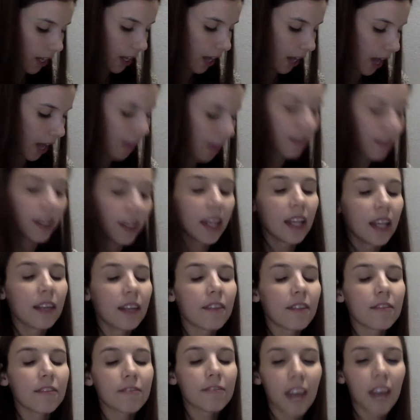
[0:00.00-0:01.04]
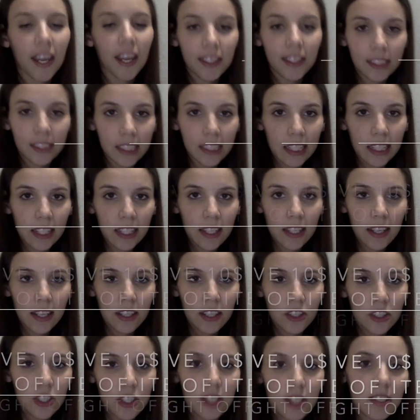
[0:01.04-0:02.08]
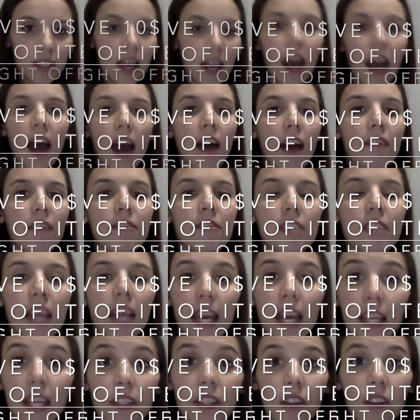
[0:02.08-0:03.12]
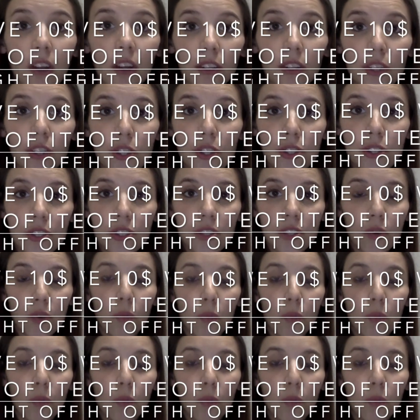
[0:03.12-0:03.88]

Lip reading: And then finally, just have $10